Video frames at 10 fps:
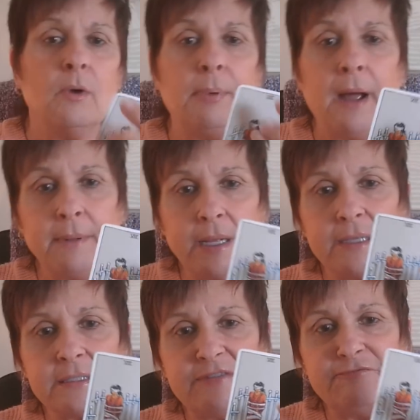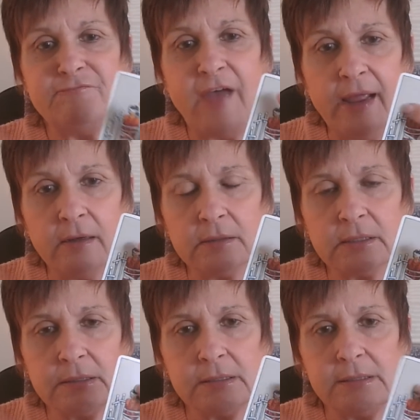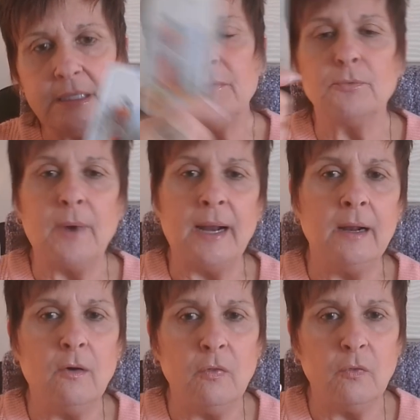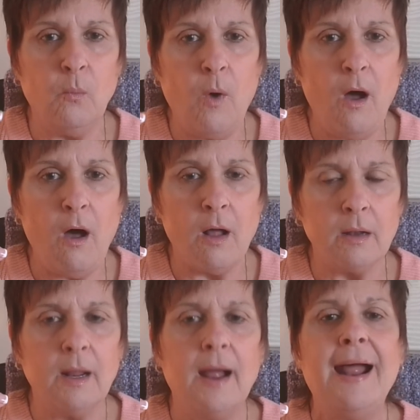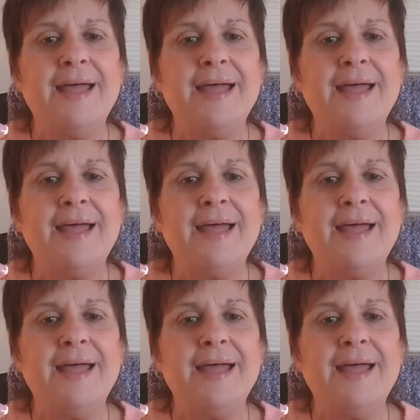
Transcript: Republicans failed to see the writing on the wall,